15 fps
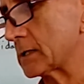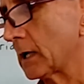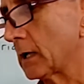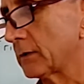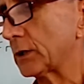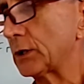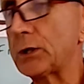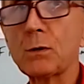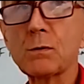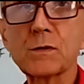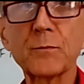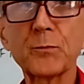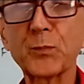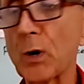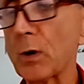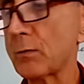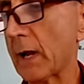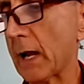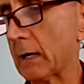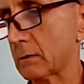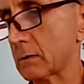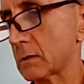the use of
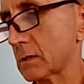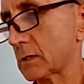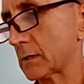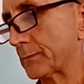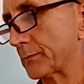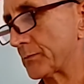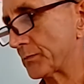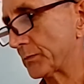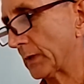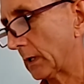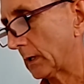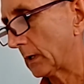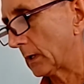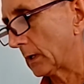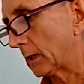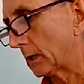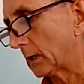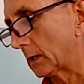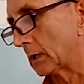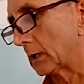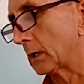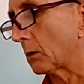pronouns,
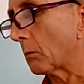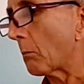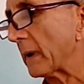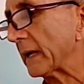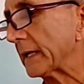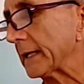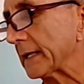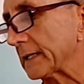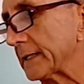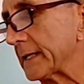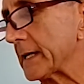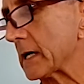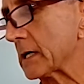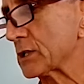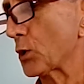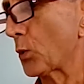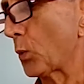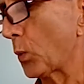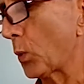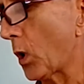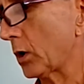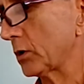making clear to
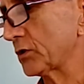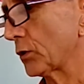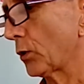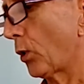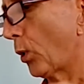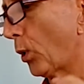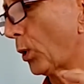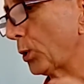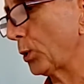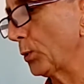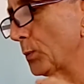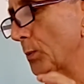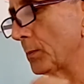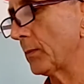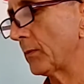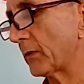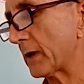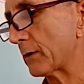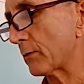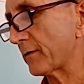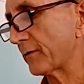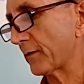what or whom they
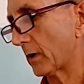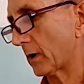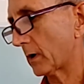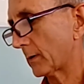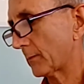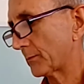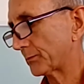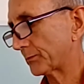refer.